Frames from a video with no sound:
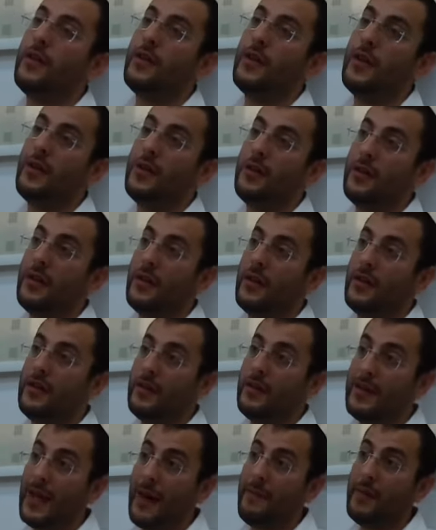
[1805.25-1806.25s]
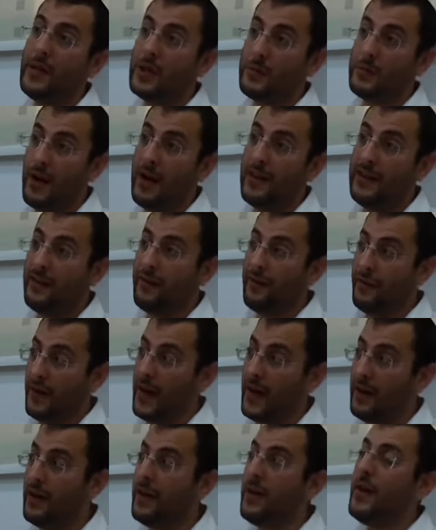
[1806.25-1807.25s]
the, the, the damaged party
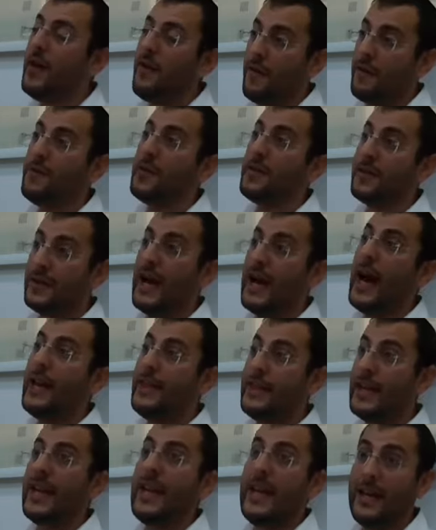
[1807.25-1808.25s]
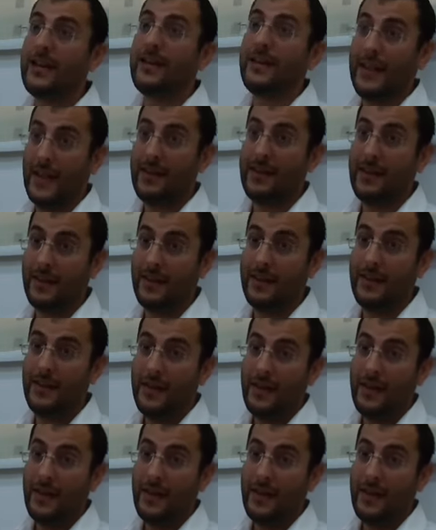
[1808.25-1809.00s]
fell from the side that he extended.